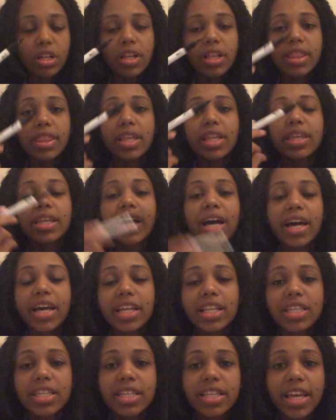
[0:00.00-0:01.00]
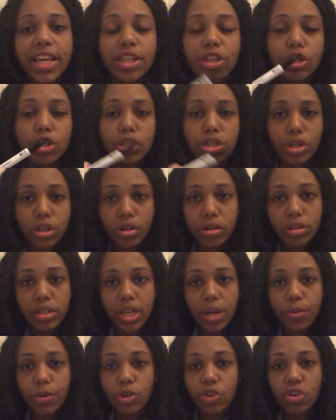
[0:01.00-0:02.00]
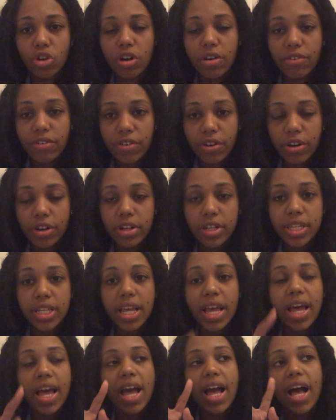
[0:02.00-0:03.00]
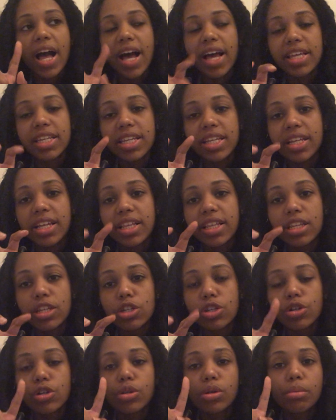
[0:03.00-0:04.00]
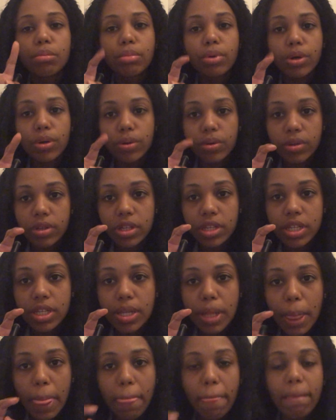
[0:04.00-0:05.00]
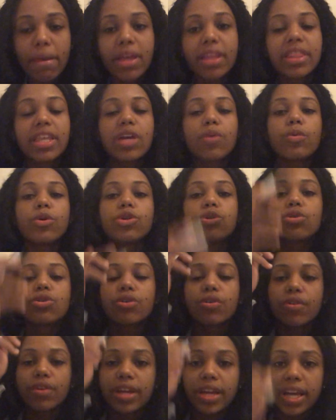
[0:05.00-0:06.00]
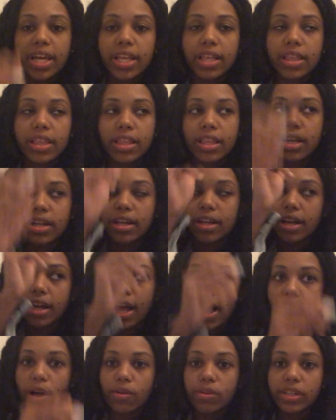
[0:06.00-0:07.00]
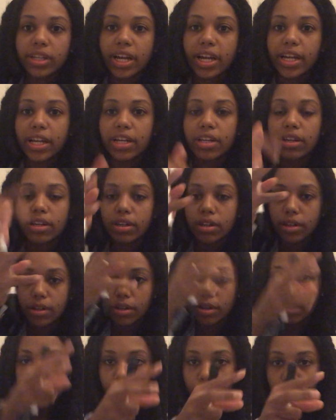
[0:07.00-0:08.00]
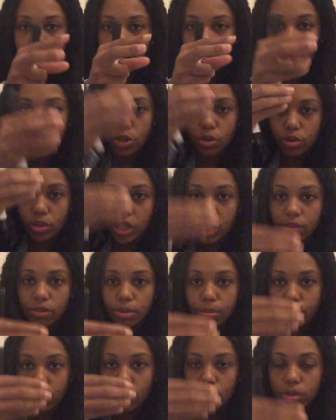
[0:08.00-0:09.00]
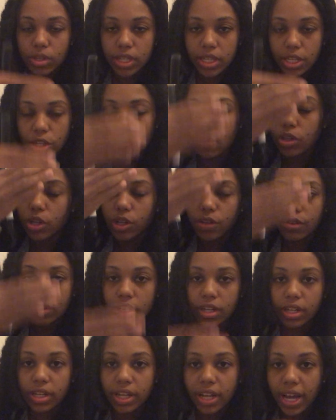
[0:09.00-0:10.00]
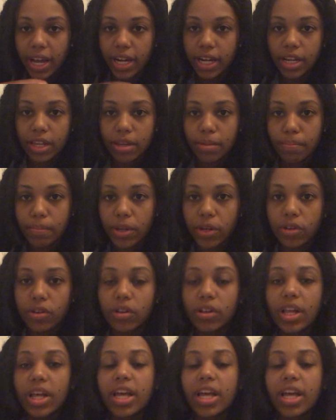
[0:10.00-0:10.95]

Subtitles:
the lines and the circles that we draw first, I say that these are the bones. And then when you create the outline and you leave the bones, you leave the line in the middle.